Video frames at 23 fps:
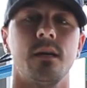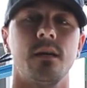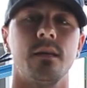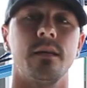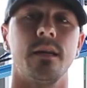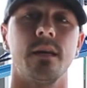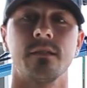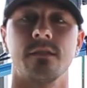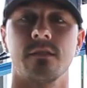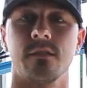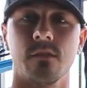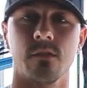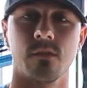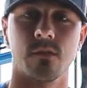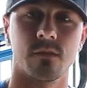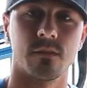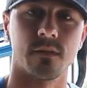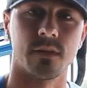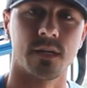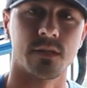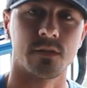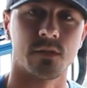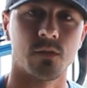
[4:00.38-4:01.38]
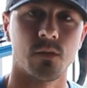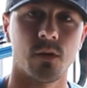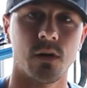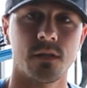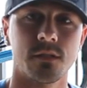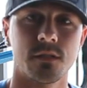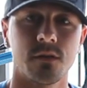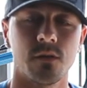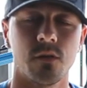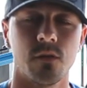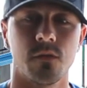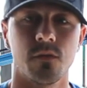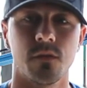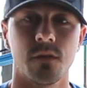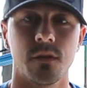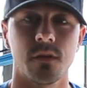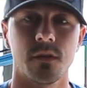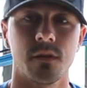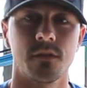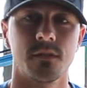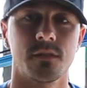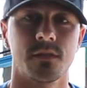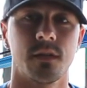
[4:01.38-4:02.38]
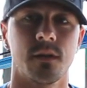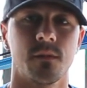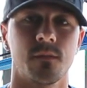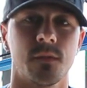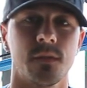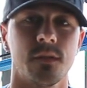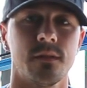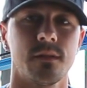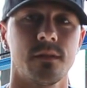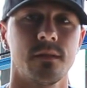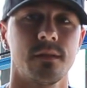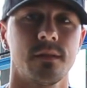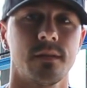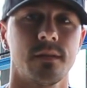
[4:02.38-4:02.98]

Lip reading: Yeah, so thanks for watching. Hopefully you learned something.